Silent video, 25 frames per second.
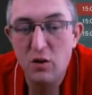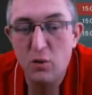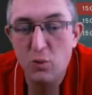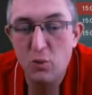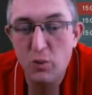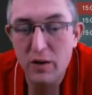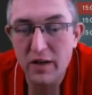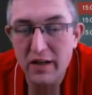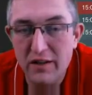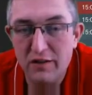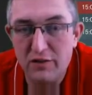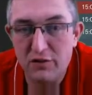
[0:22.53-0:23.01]

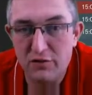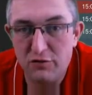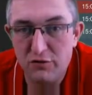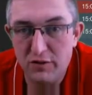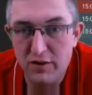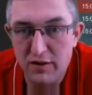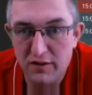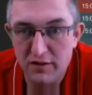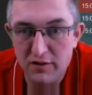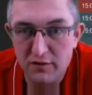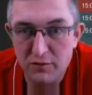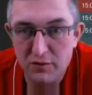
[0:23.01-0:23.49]
winning
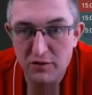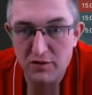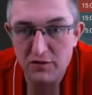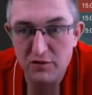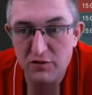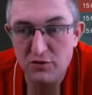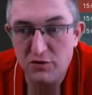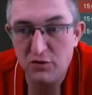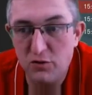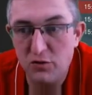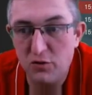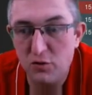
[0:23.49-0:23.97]
streak which
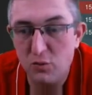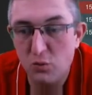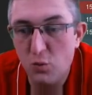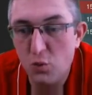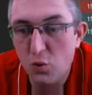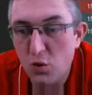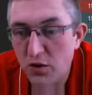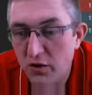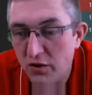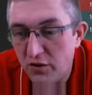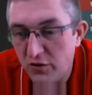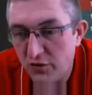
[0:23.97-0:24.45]
has done
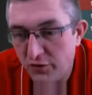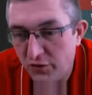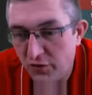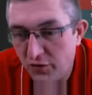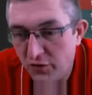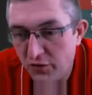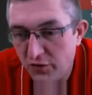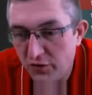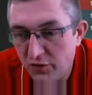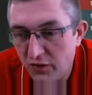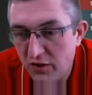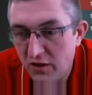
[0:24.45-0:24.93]
wonders
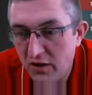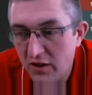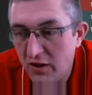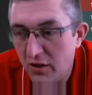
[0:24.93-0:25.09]
for us.